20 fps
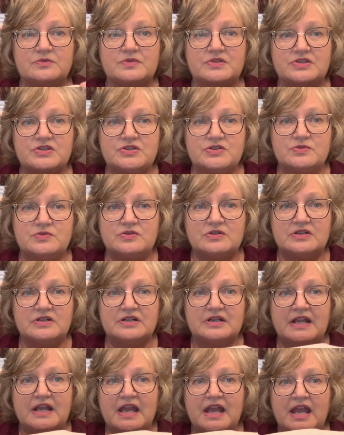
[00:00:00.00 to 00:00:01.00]
a
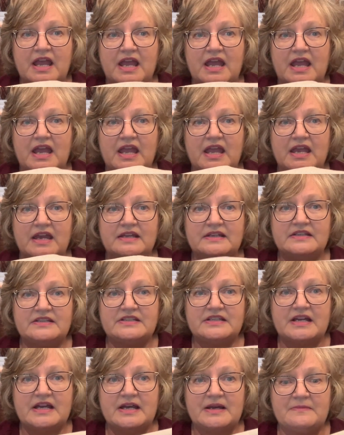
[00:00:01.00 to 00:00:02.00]
store
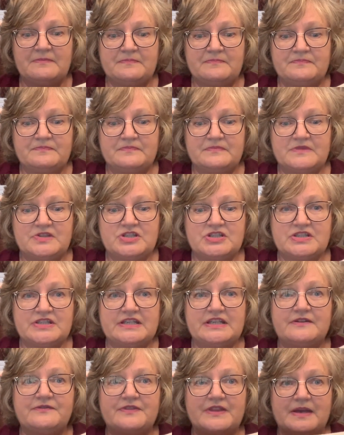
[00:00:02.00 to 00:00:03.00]
and just
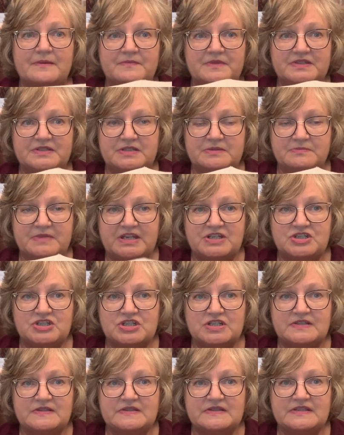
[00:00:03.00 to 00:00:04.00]
give them the
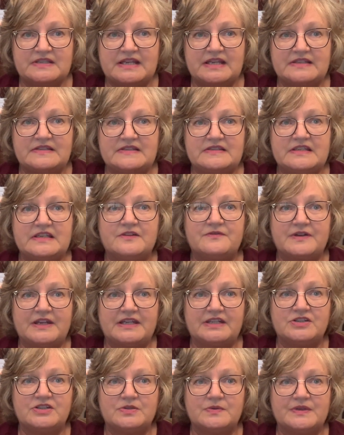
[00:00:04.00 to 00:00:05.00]
dimensions and see if I
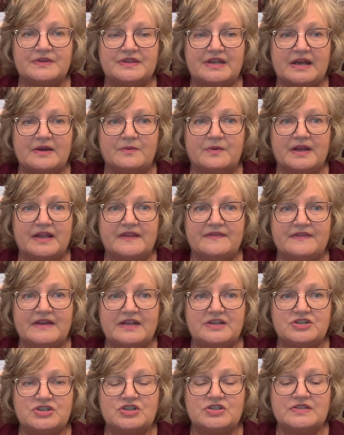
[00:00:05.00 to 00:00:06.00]
can do it that way, and
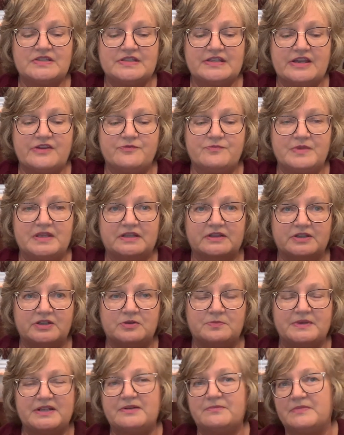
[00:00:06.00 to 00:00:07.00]
that should save me a
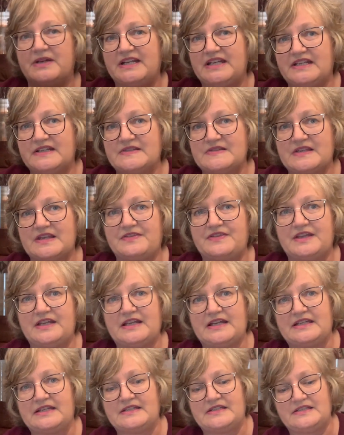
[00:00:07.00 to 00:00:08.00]
little bit of money because I think
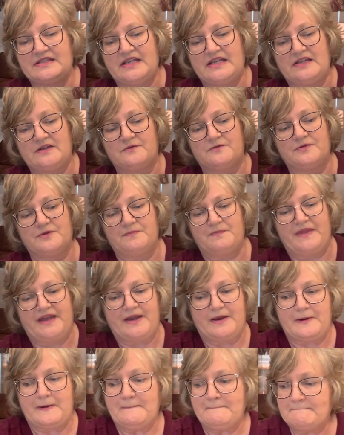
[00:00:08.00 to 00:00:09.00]
I can take it from
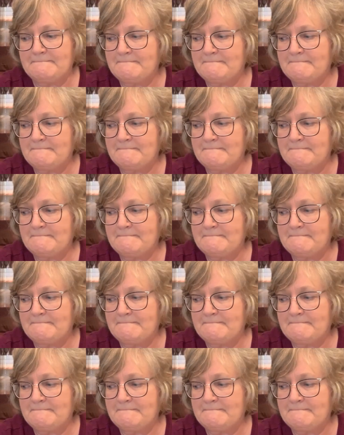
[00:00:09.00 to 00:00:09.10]
there.